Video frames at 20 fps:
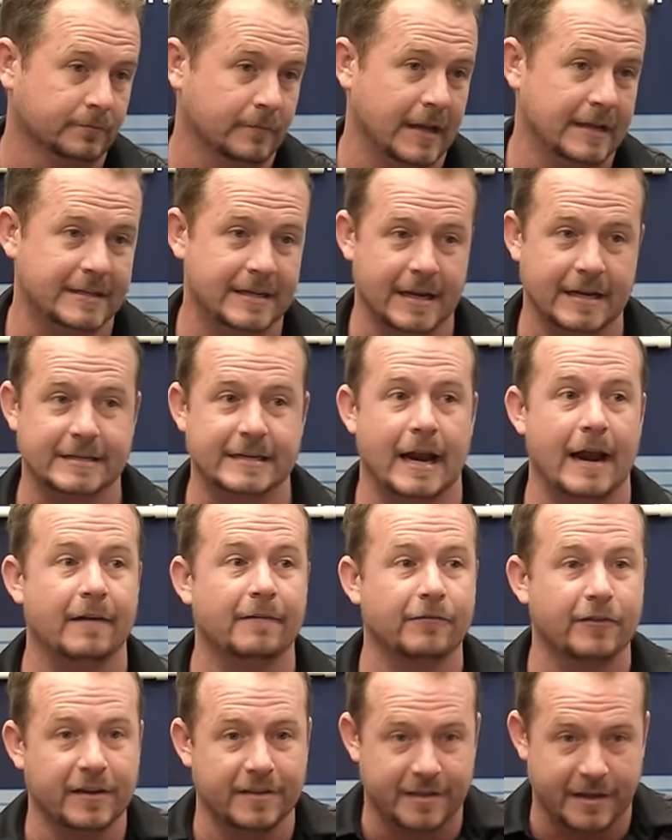It takes
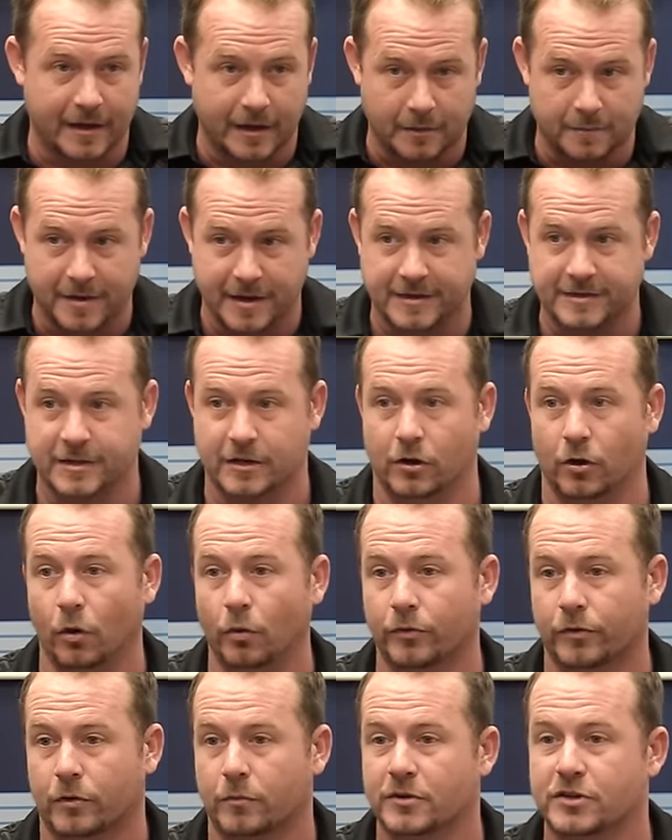everything and makes it
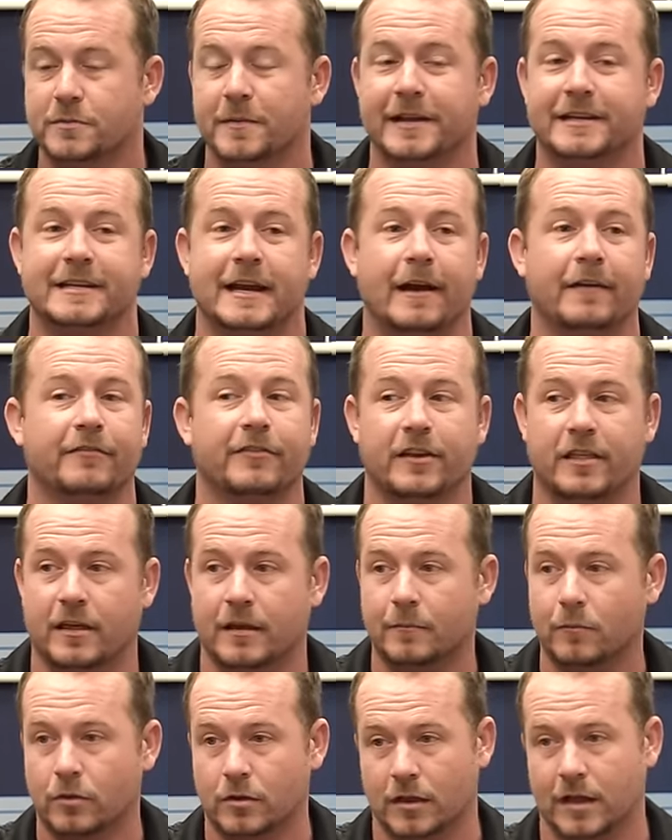colder, which makes
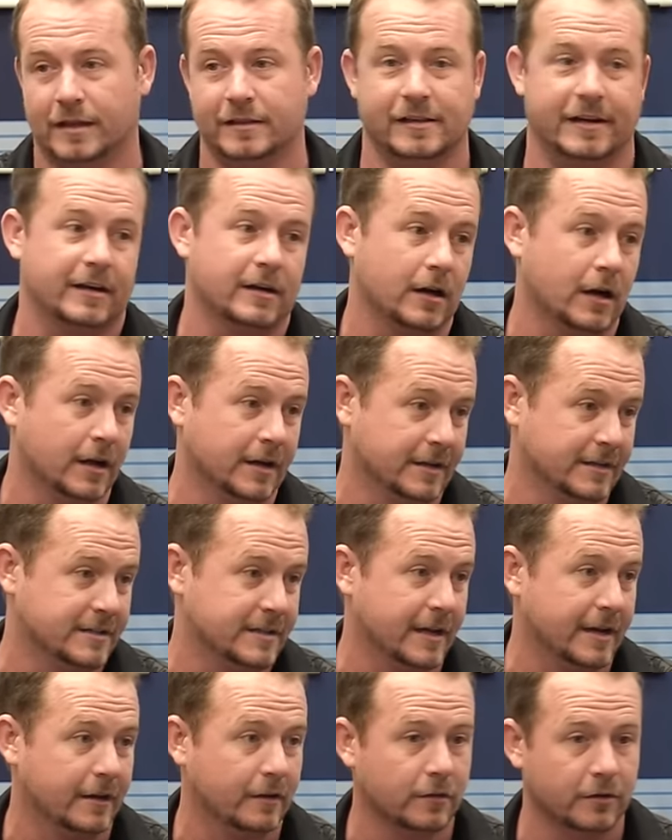everything more likely to
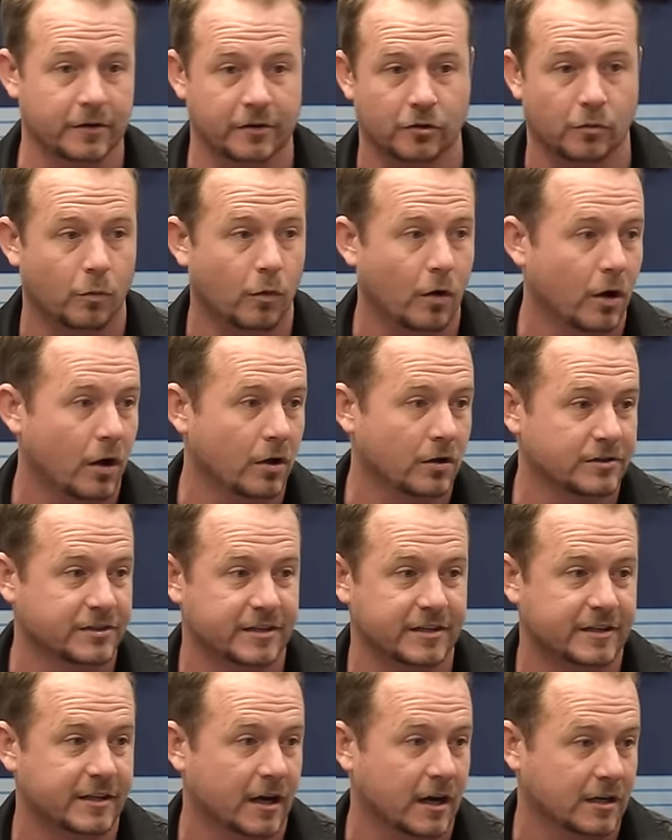condensate, including the walls,
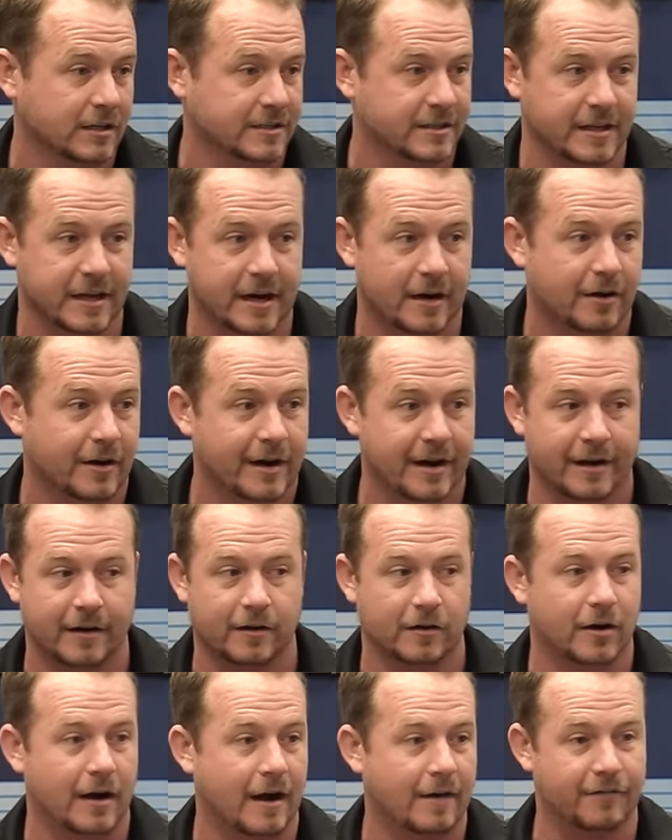the ducts, the air
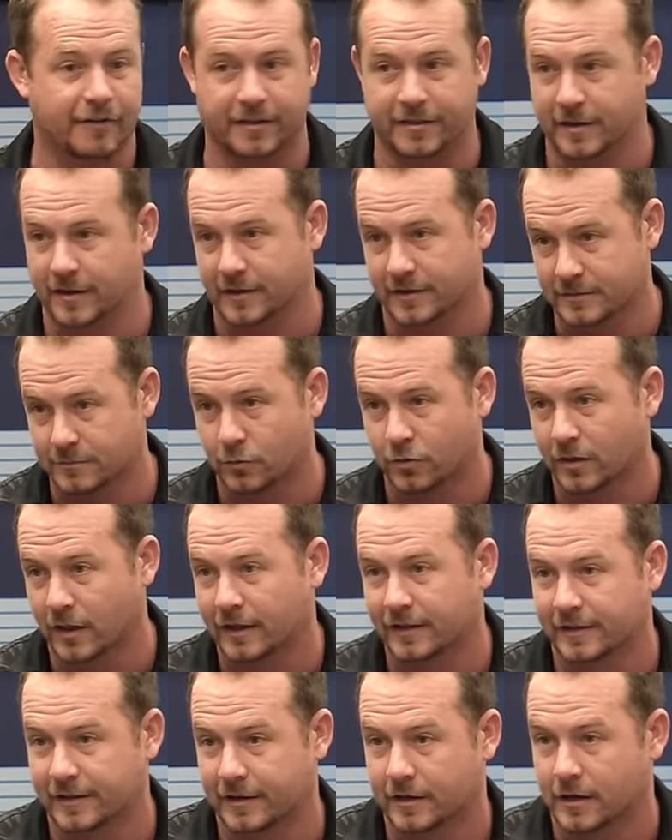handler, everything is more
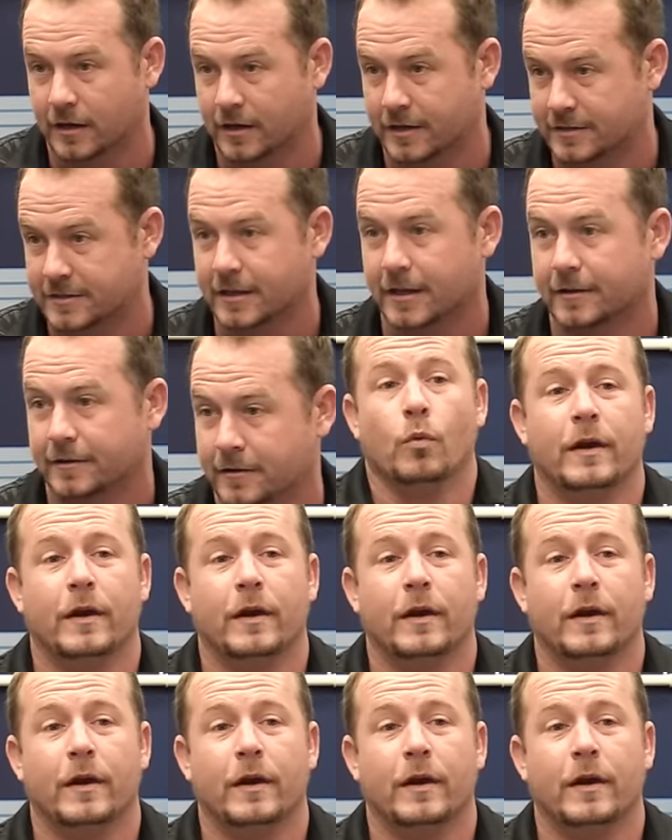likely to condensate.